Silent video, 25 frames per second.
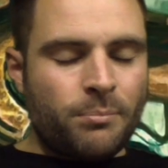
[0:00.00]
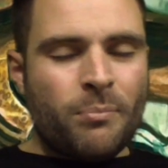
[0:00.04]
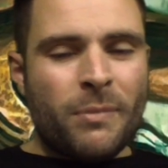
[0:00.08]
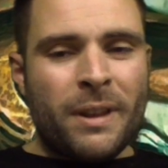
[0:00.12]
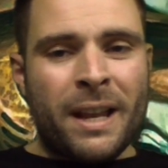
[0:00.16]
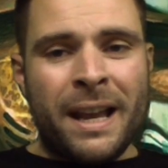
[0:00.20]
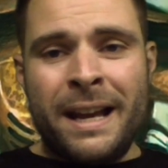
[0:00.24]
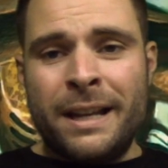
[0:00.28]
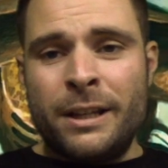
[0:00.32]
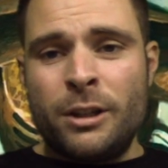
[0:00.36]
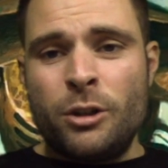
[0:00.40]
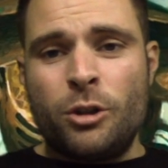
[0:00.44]

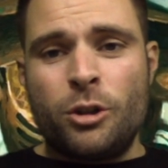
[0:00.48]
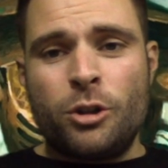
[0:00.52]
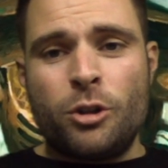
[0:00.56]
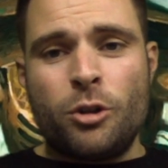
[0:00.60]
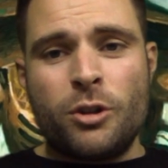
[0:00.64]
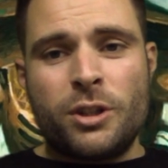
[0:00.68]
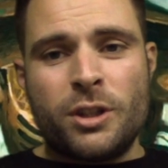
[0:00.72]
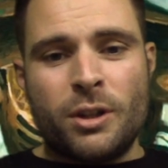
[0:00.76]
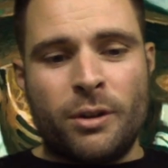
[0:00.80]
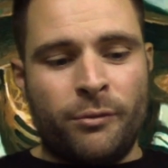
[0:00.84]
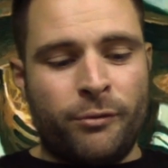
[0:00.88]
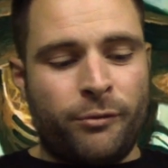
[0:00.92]
you could
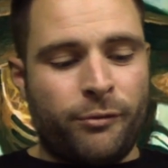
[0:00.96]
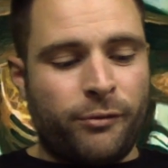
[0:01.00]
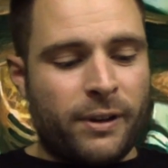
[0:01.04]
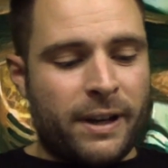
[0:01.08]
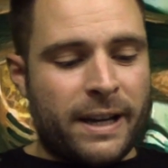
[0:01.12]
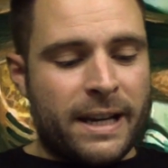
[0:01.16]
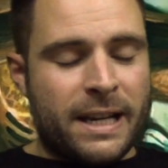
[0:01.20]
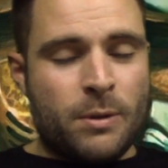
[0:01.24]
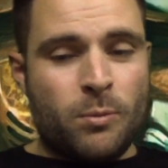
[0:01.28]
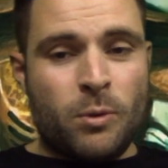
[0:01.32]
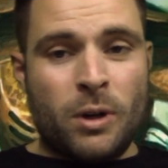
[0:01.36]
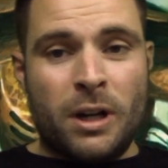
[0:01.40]
use it on
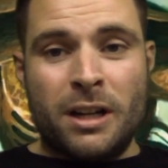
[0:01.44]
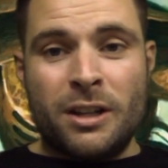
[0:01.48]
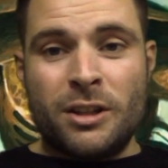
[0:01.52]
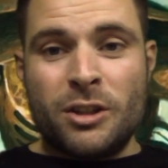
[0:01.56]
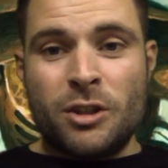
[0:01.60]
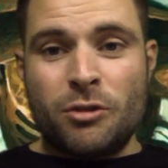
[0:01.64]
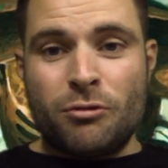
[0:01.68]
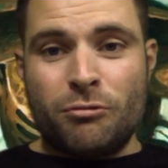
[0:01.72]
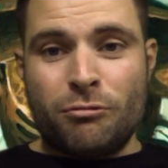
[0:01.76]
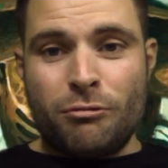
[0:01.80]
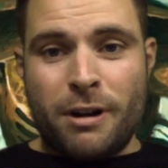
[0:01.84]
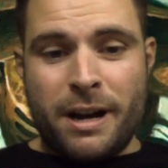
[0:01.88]
flayed
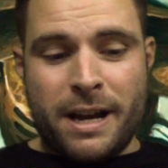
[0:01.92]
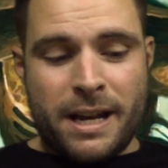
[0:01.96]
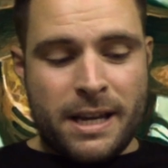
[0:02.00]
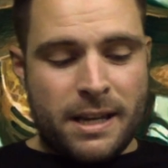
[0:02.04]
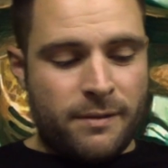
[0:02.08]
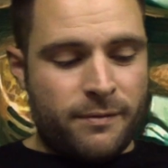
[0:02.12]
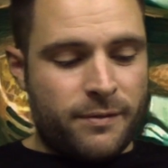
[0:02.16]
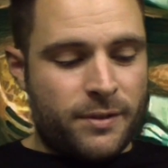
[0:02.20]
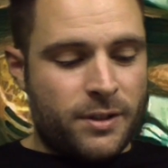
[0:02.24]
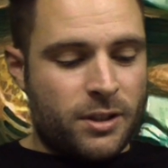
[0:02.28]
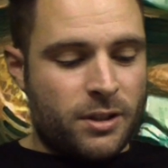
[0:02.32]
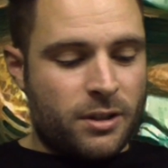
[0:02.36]
ones,
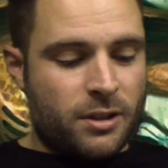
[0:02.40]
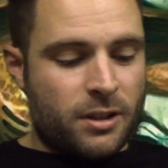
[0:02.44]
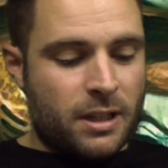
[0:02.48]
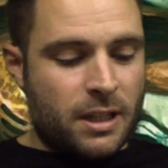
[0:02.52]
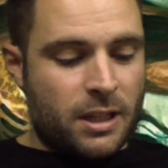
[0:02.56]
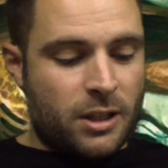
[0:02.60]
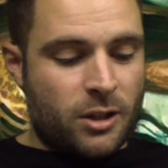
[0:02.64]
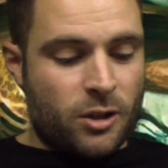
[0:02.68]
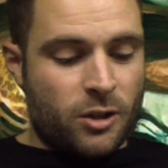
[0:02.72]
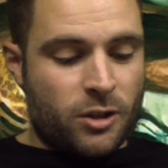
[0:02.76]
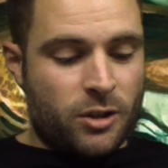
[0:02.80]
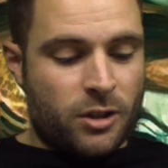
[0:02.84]
wraiths, because it's
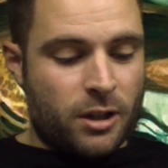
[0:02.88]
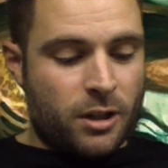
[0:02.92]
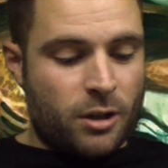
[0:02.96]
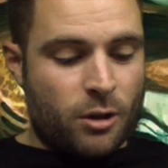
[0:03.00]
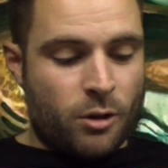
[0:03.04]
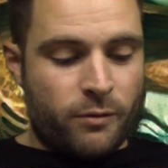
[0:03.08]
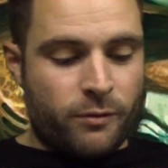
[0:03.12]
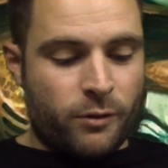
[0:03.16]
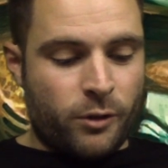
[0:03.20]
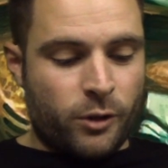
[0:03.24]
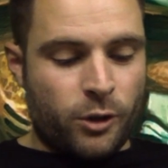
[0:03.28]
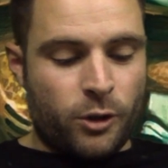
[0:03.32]
just a
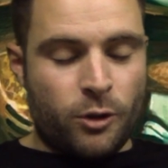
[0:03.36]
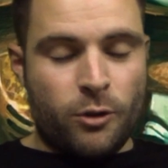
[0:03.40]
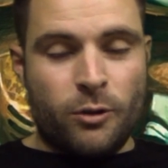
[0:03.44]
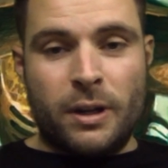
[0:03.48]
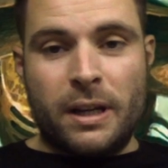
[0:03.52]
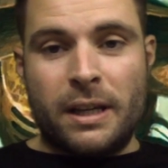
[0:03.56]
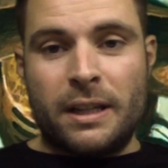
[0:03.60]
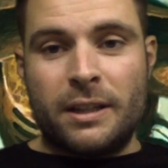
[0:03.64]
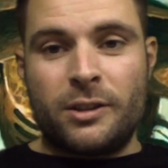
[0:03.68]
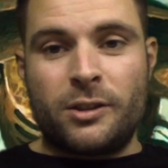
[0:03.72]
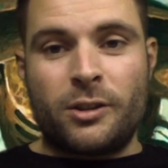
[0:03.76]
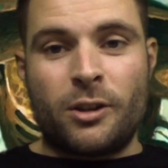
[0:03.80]
Novok
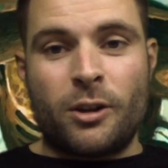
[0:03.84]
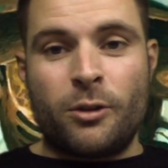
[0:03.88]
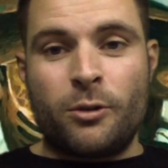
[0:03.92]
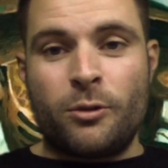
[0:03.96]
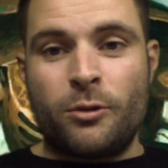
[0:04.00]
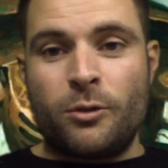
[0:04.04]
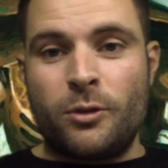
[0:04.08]
unit, so